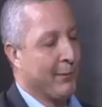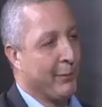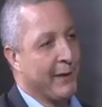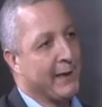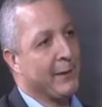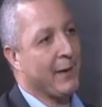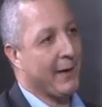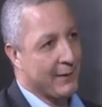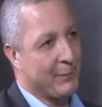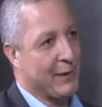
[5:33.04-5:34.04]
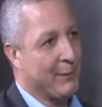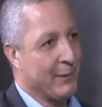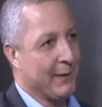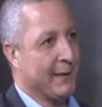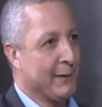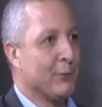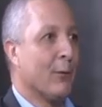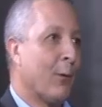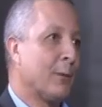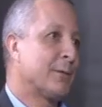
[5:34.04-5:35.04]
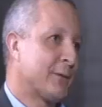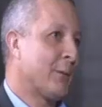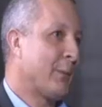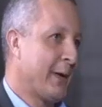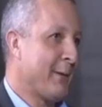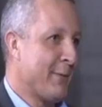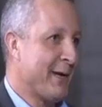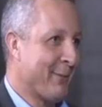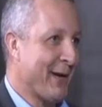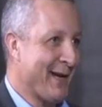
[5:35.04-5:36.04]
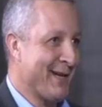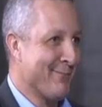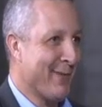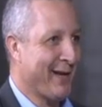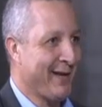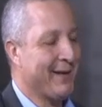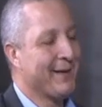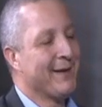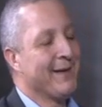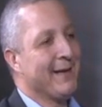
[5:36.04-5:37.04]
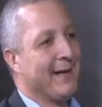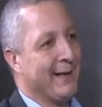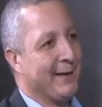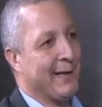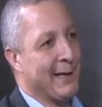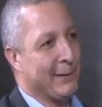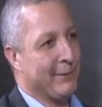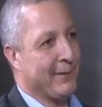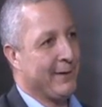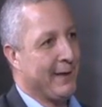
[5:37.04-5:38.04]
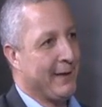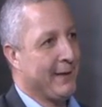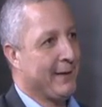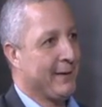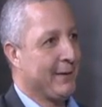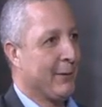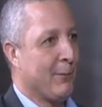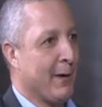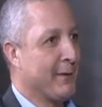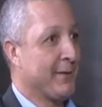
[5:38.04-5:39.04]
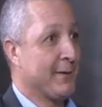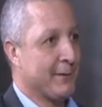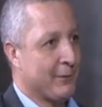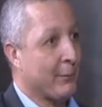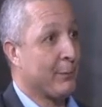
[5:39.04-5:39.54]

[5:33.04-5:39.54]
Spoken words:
bringing other people in to also pay in money. And at the end of the day, the ones at the top